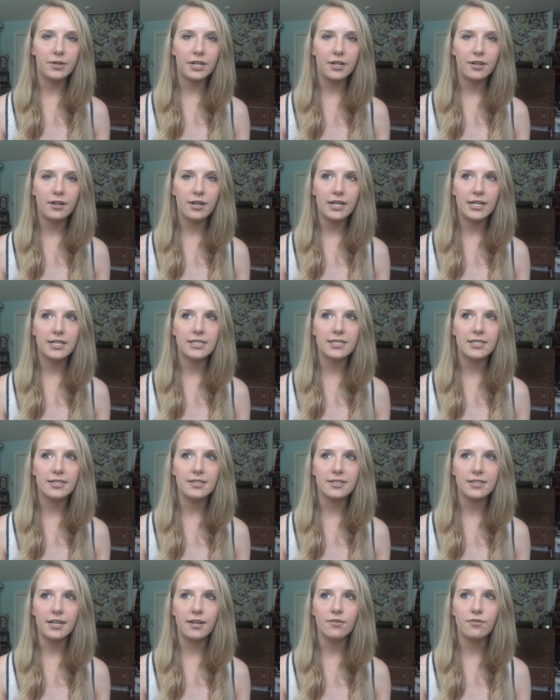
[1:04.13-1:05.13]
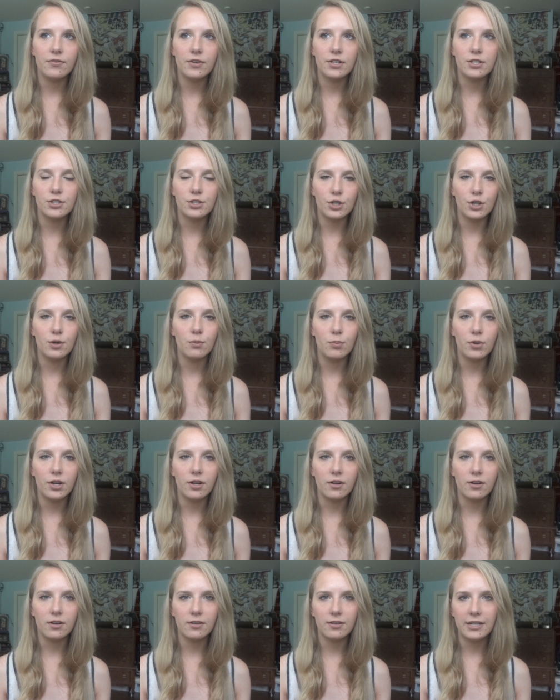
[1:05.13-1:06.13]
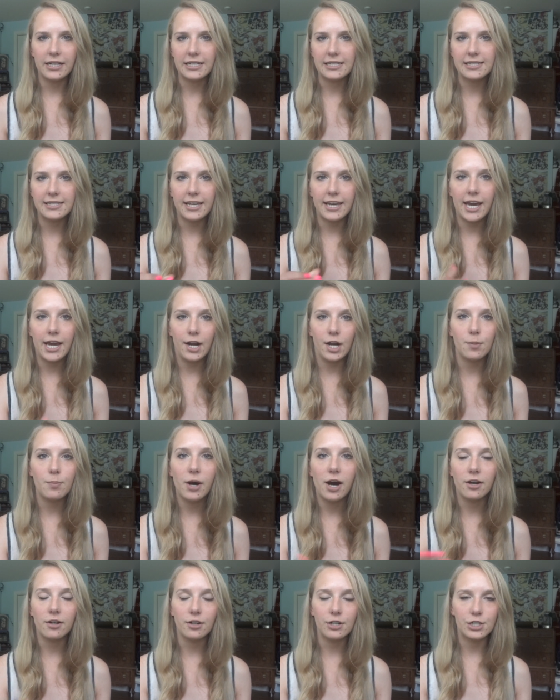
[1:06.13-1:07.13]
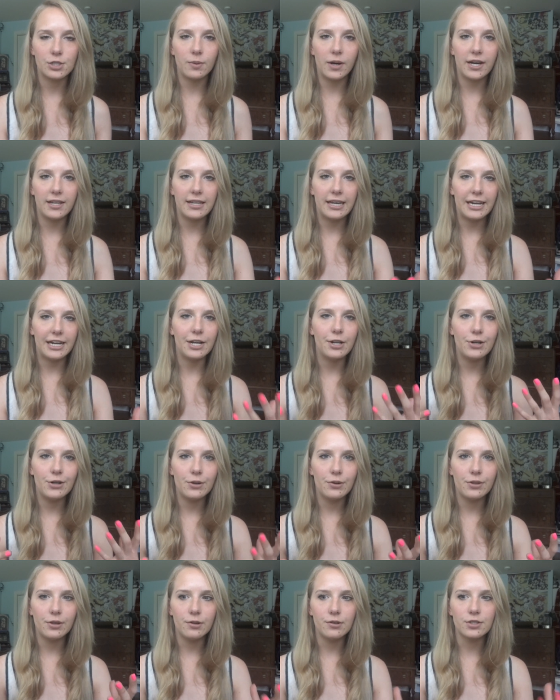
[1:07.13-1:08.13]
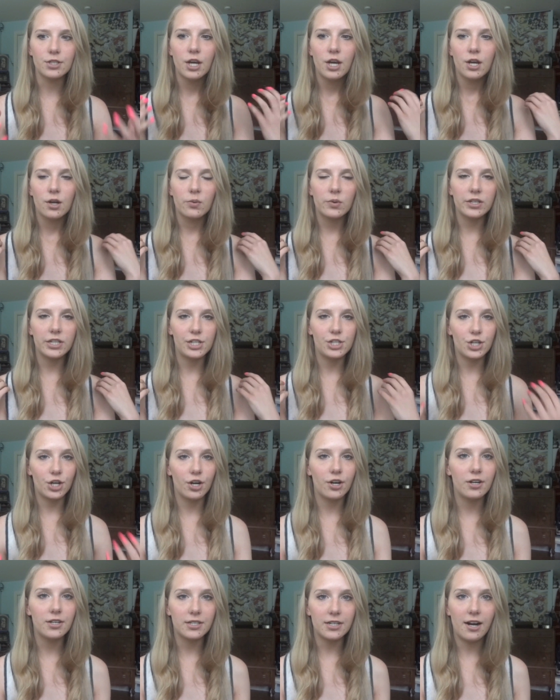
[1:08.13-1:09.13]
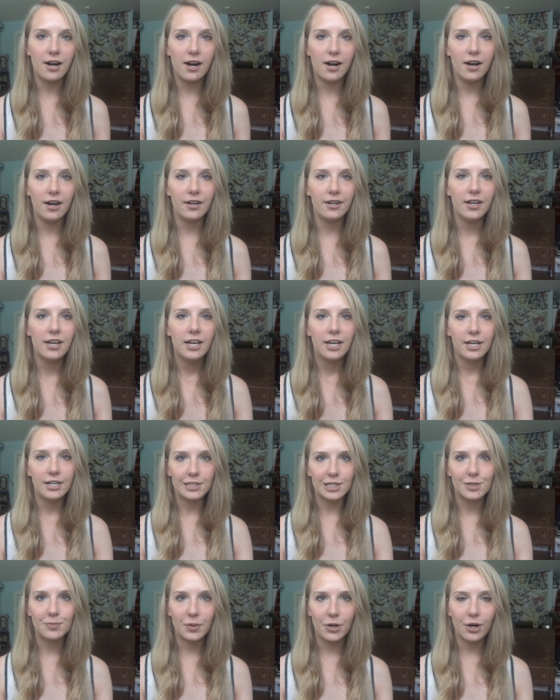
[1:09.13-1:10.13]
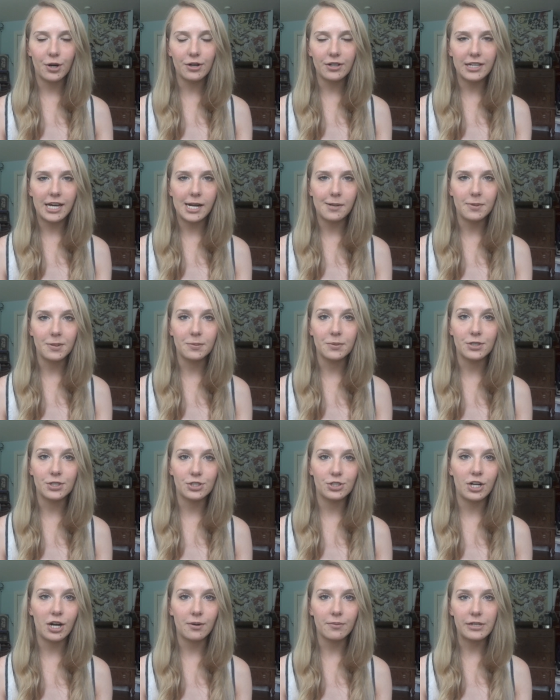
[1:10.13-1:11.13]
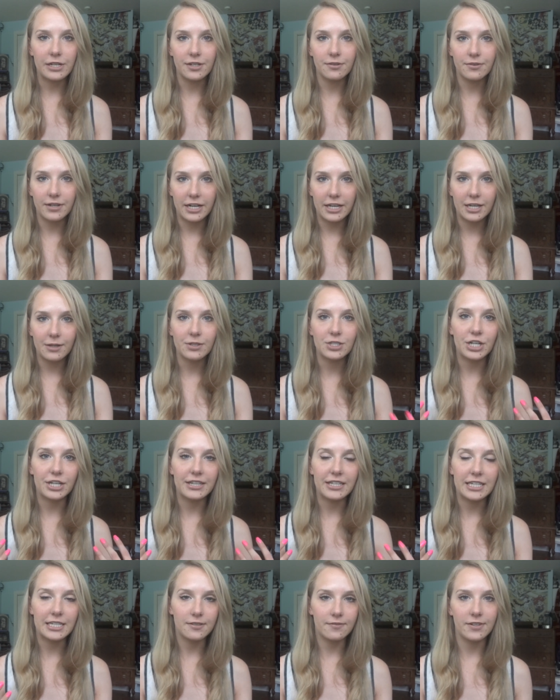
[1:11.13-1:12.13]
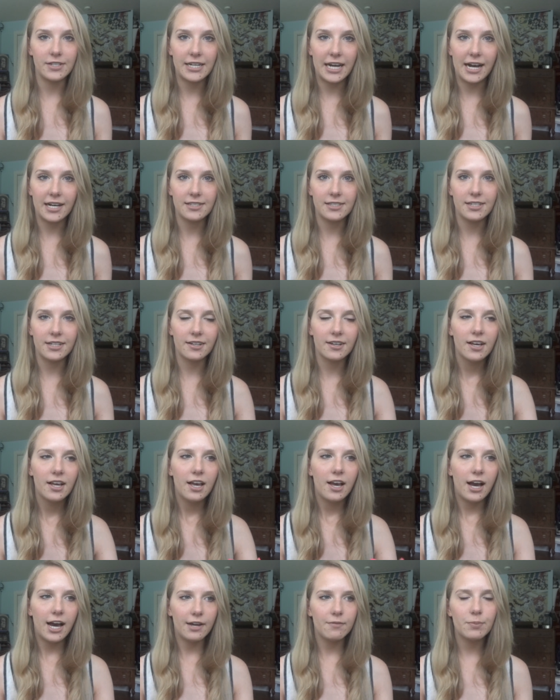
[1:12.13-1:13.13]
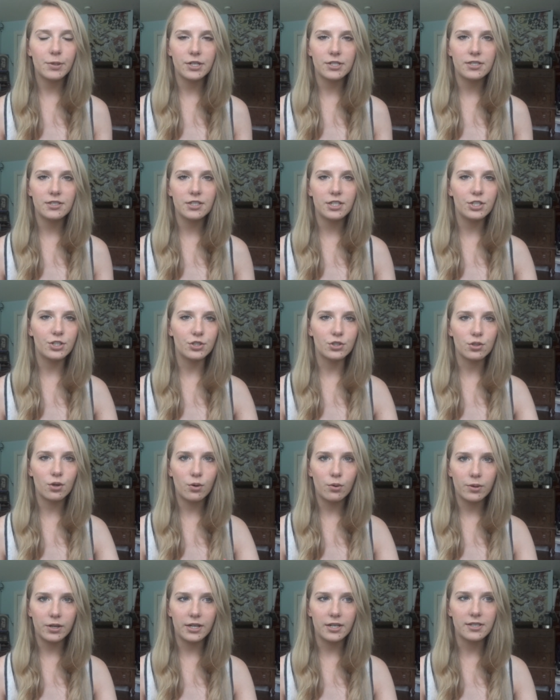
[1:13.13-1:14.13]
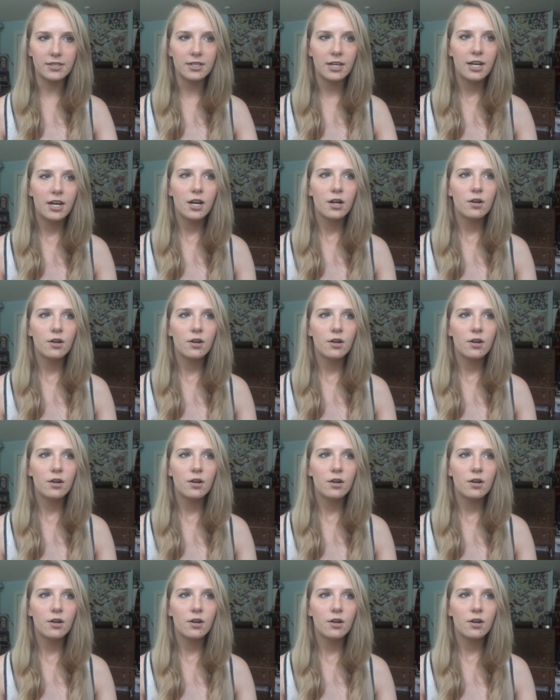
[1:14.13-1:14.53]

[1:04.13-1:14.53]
reader. It isn't as if a certain book, like say Harry Potter, Twilight, and I know those really turned on and spurred a lot of people to start reading, which I think is fantastic. I personally just always